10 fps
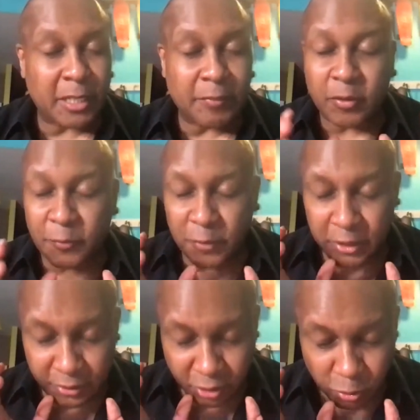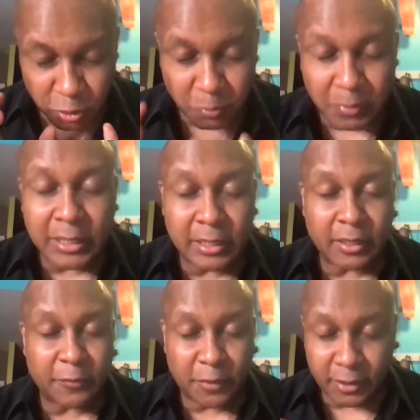even if via social
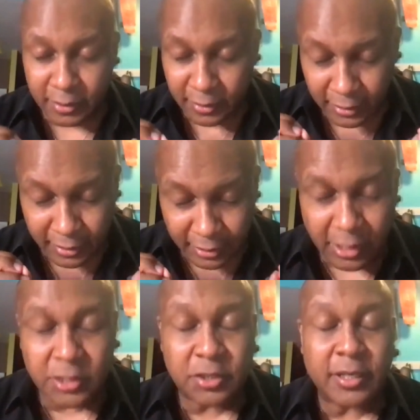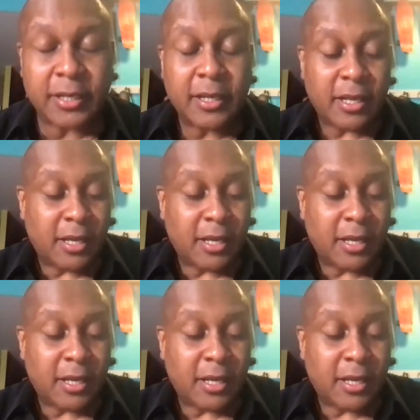media, via the internet,